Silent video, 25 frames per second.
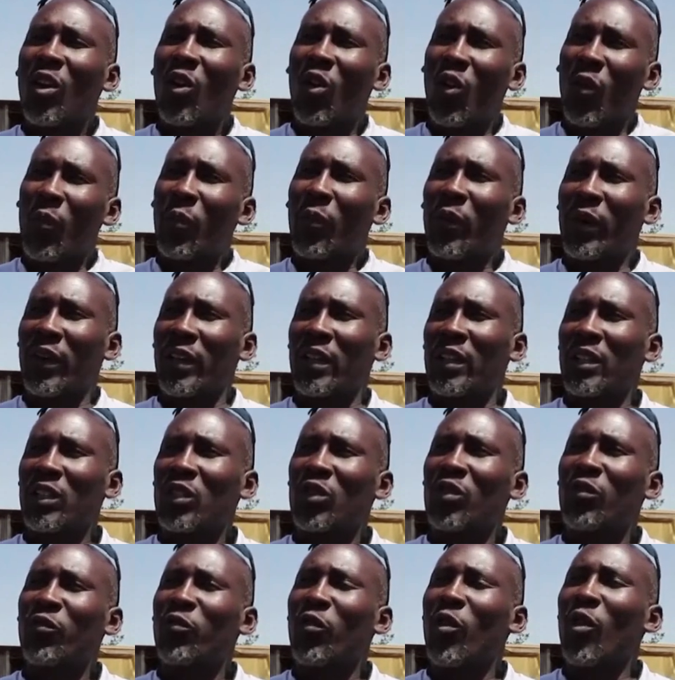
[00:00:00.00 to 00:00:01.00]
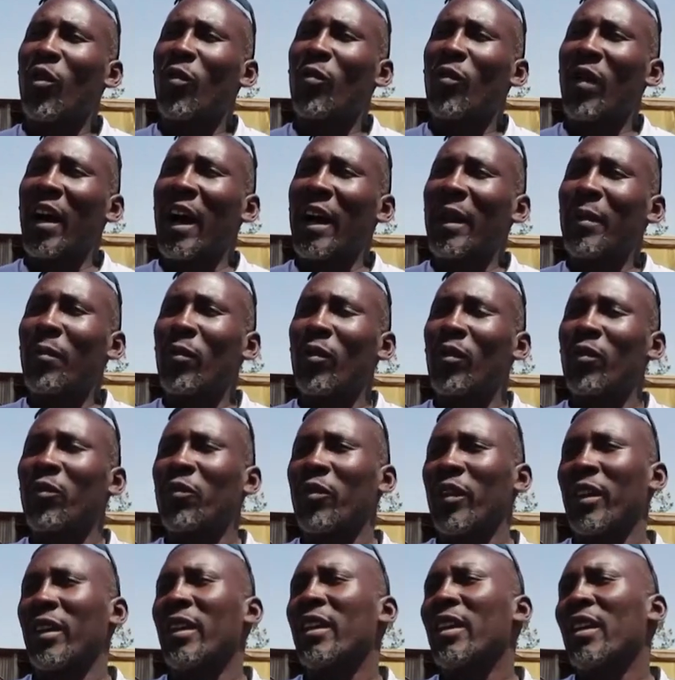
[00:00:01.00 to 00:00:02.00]
components to form animal
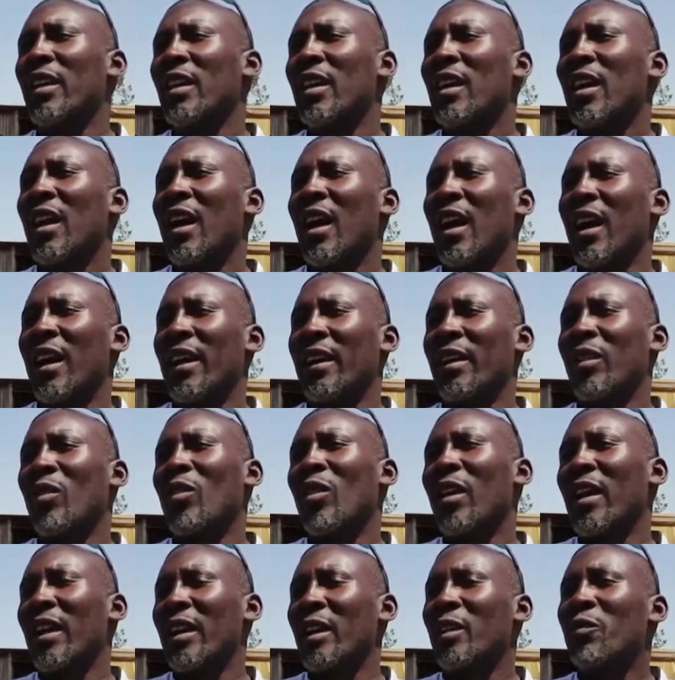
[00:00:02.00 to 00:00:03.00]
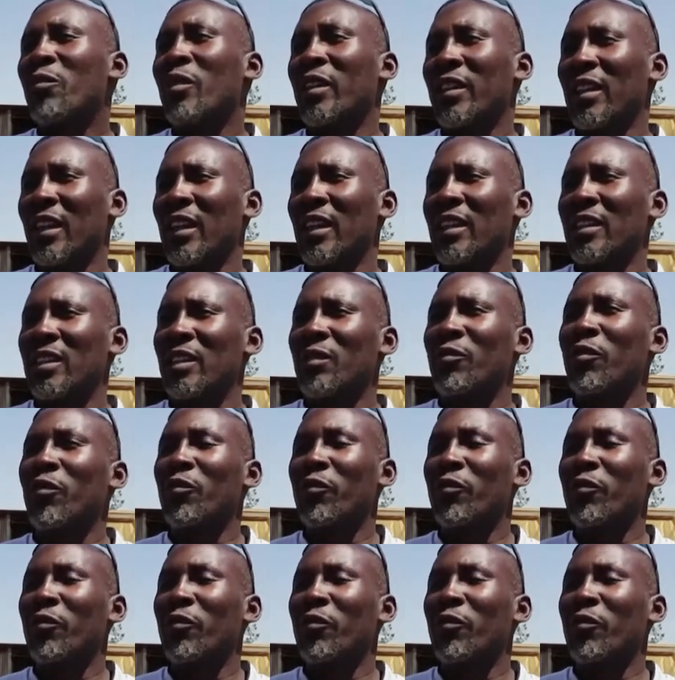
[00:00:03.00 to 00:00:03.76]
feed and organic fertilizer for